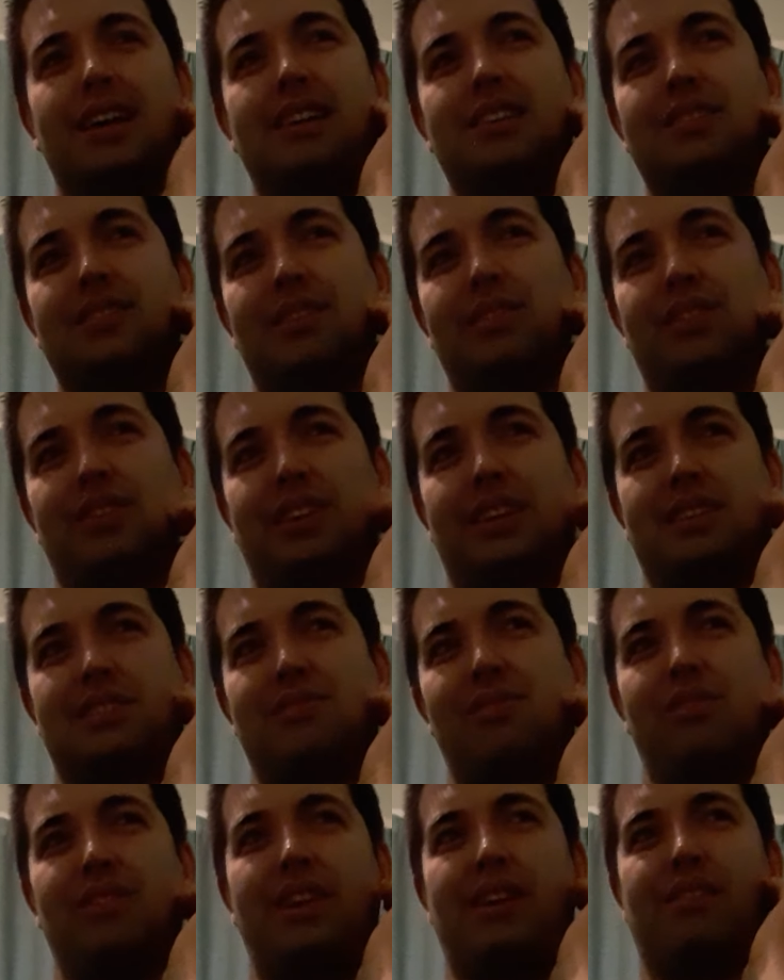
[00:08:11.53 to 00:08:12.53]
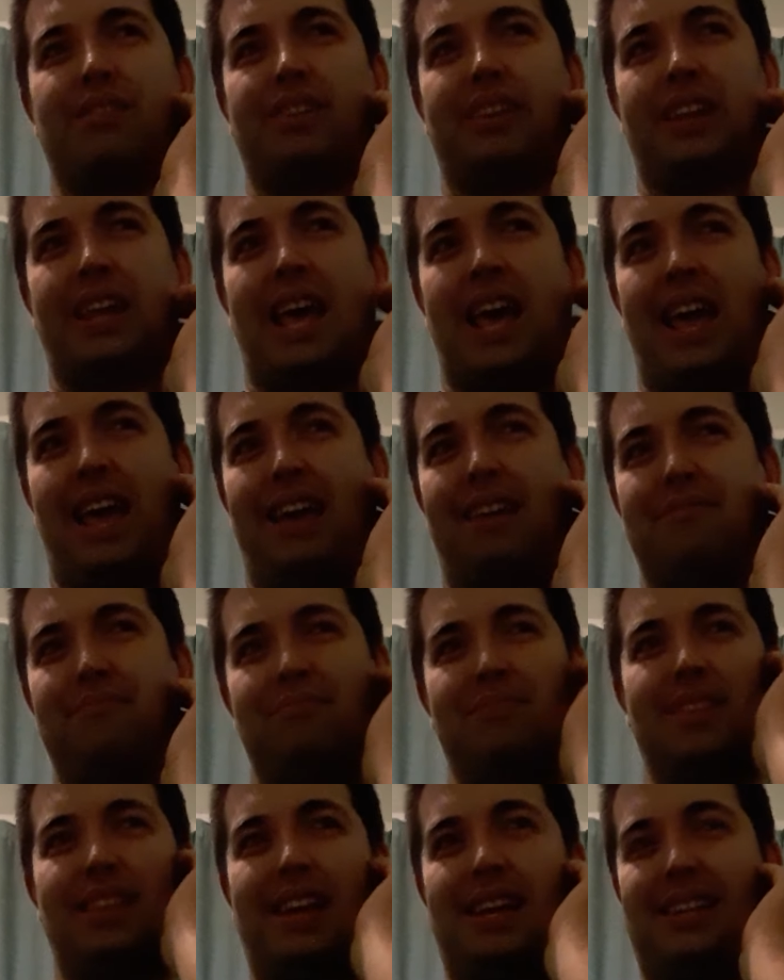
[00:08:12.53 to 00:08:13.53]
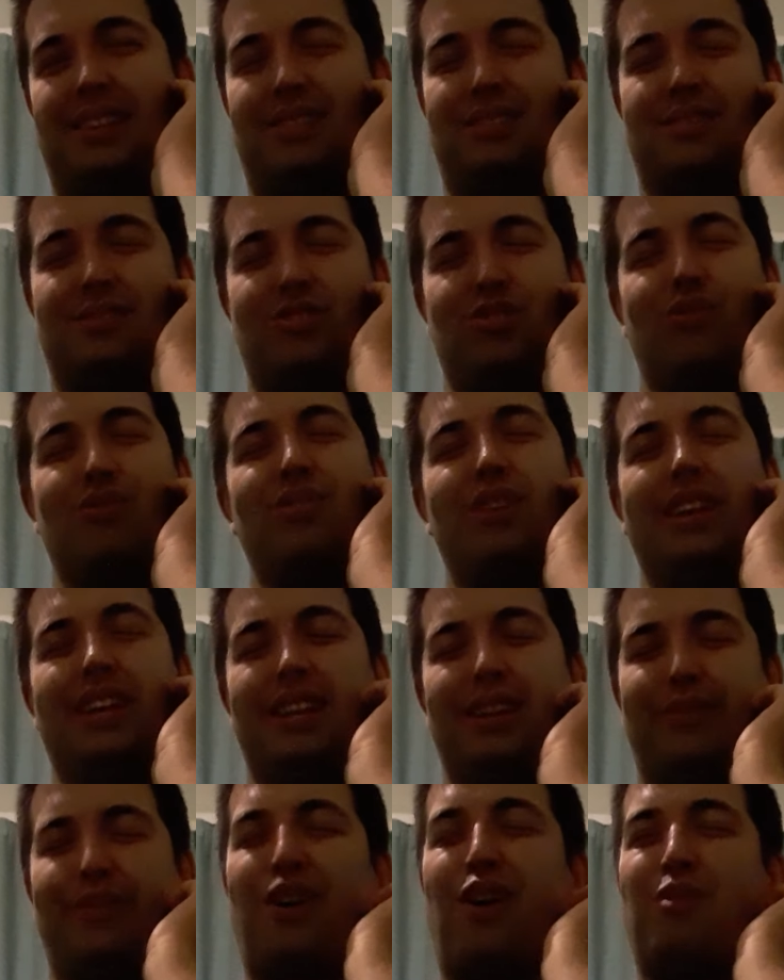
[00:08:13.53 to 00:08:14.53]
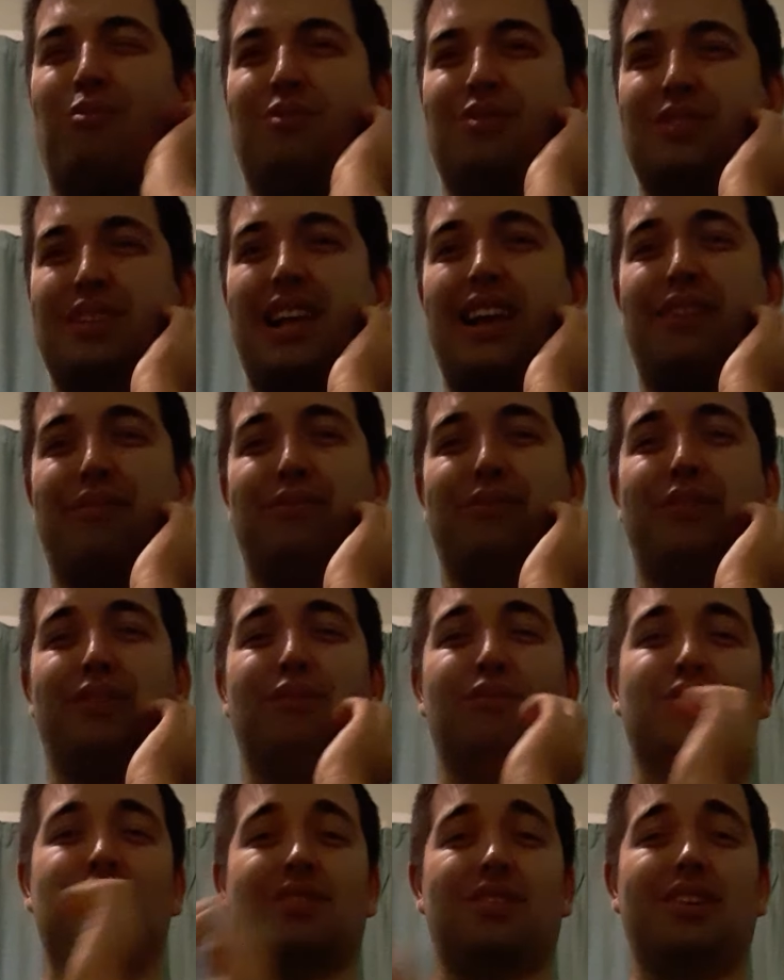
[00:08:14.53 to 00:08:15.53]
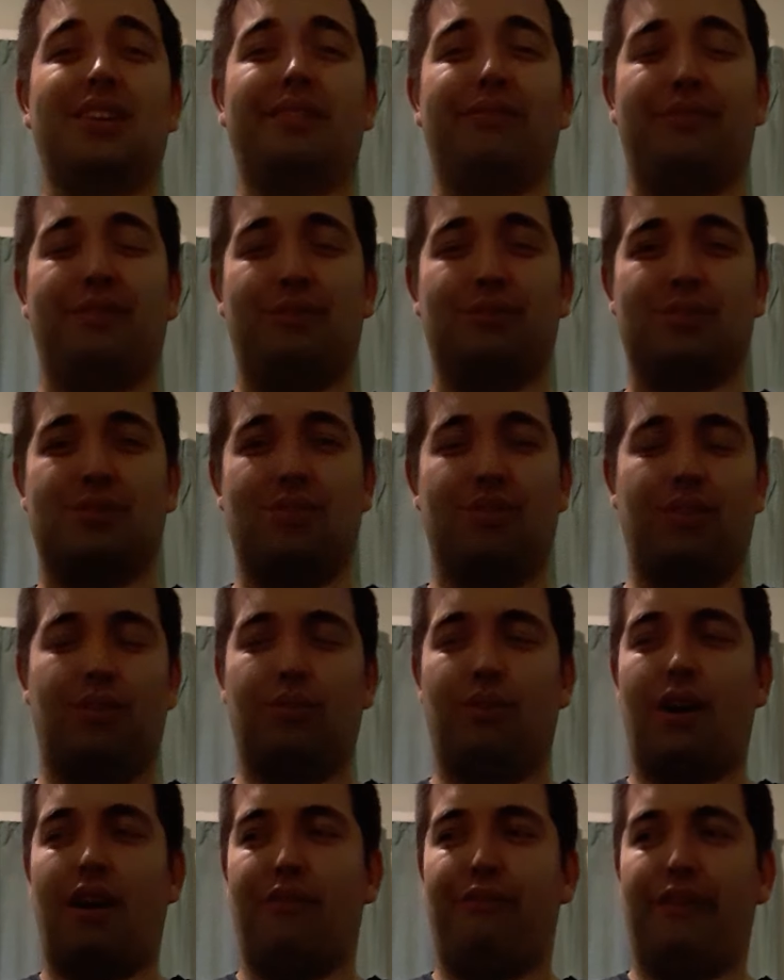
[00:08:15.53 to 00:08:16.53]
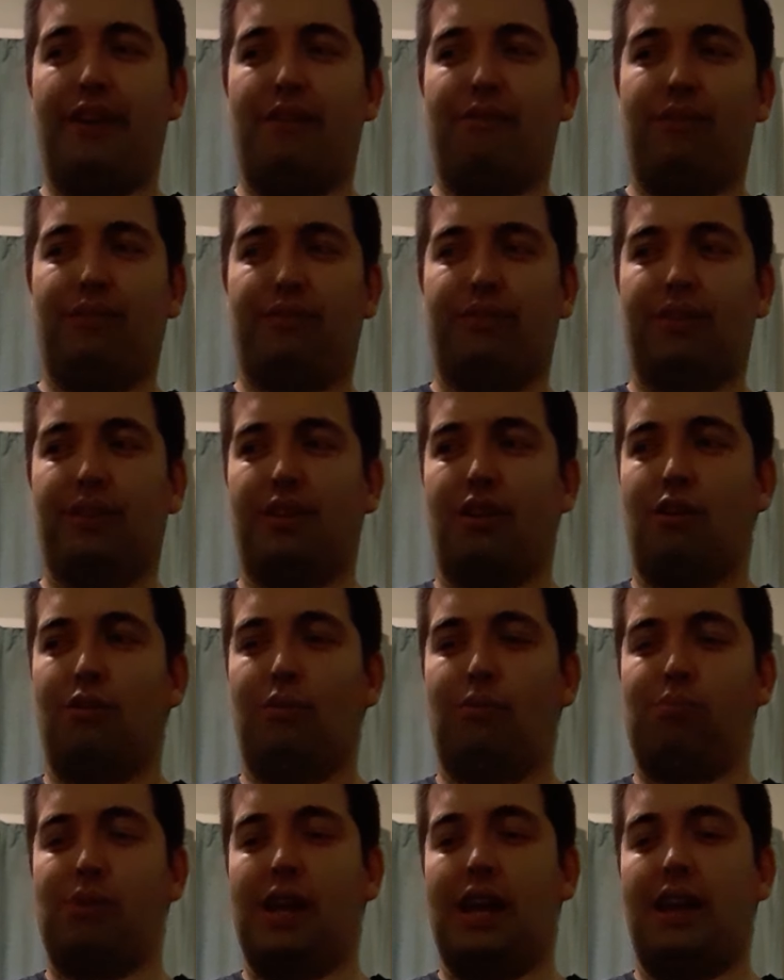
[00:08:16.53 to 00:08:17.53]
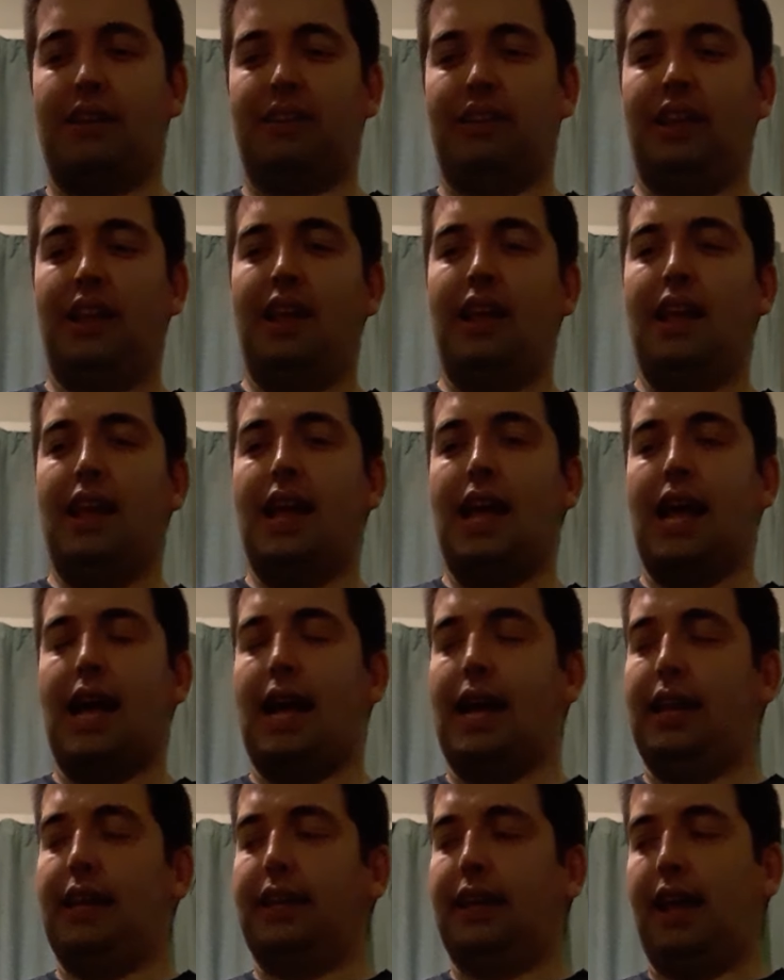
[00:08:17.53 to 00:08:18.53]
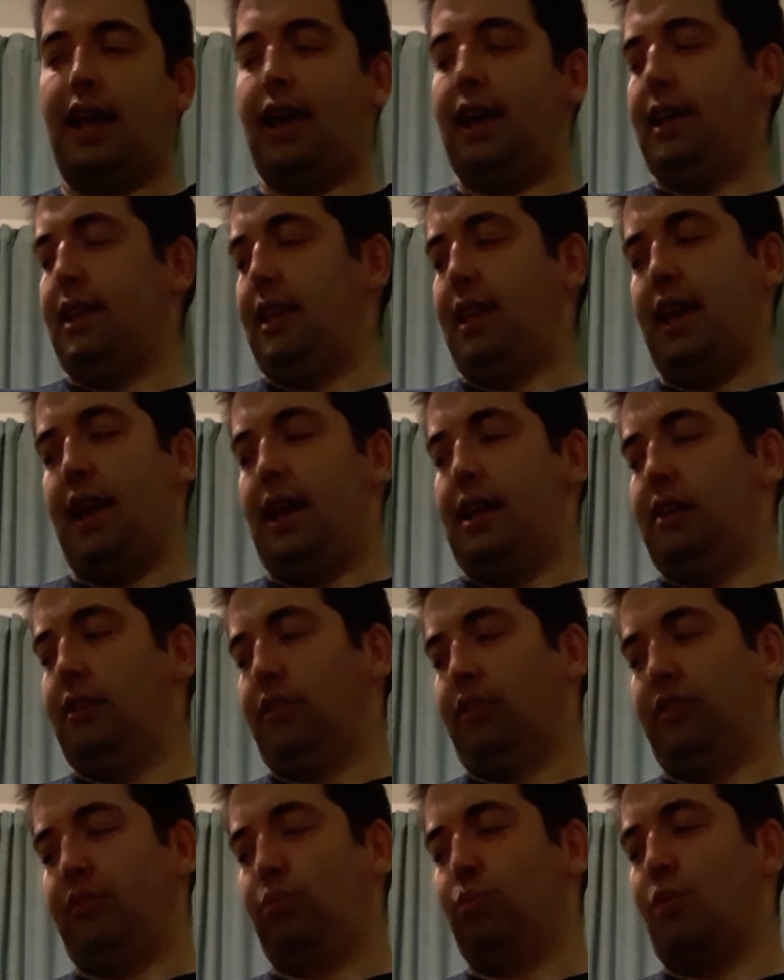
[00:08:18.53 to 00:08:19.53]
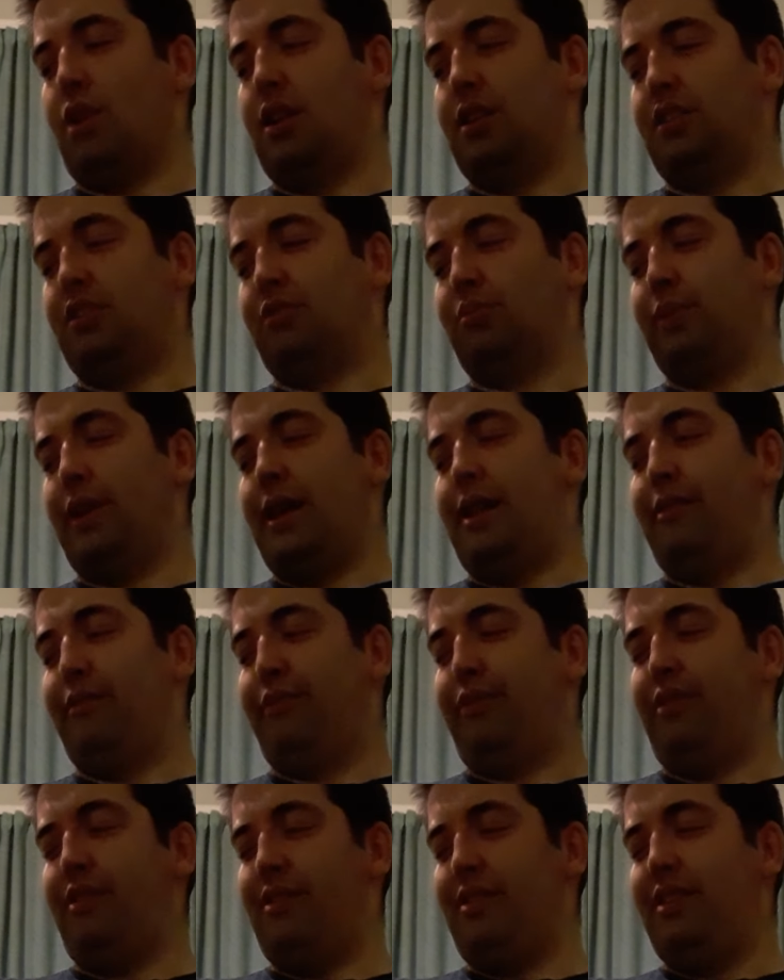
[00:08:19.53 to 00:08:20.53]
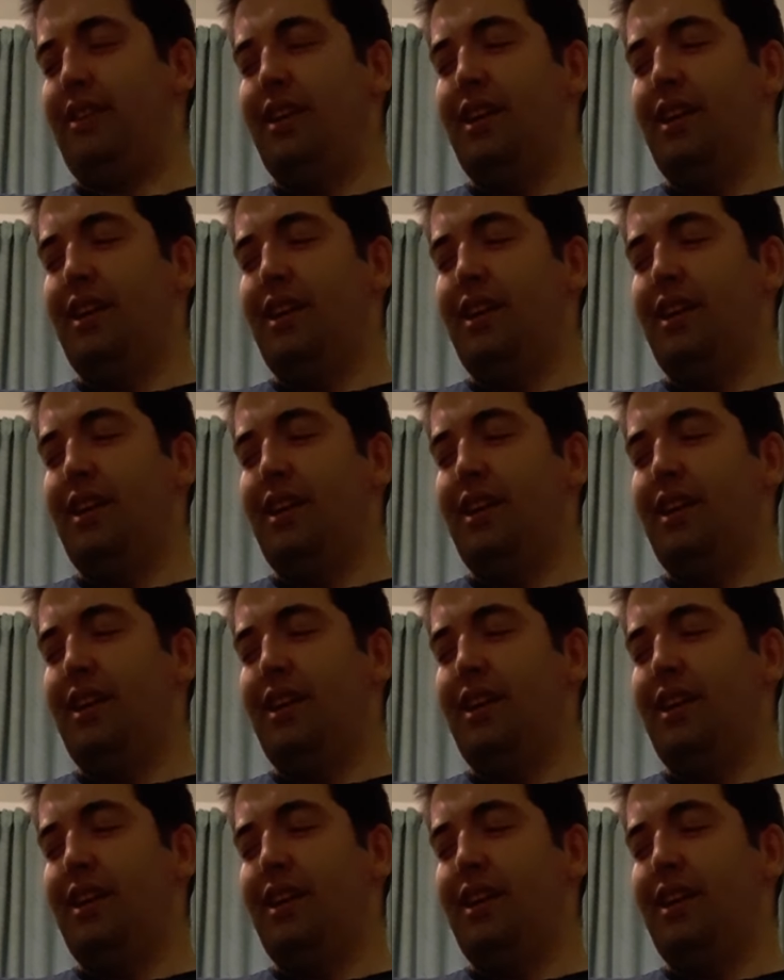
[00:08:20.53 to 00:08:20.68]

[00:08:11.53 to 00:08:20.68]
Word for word: so look at he's going here today he's surely in the form of his life if he was if he was going to go off favourite for the Galway Plate, and uh, yeah, look at one to twelve,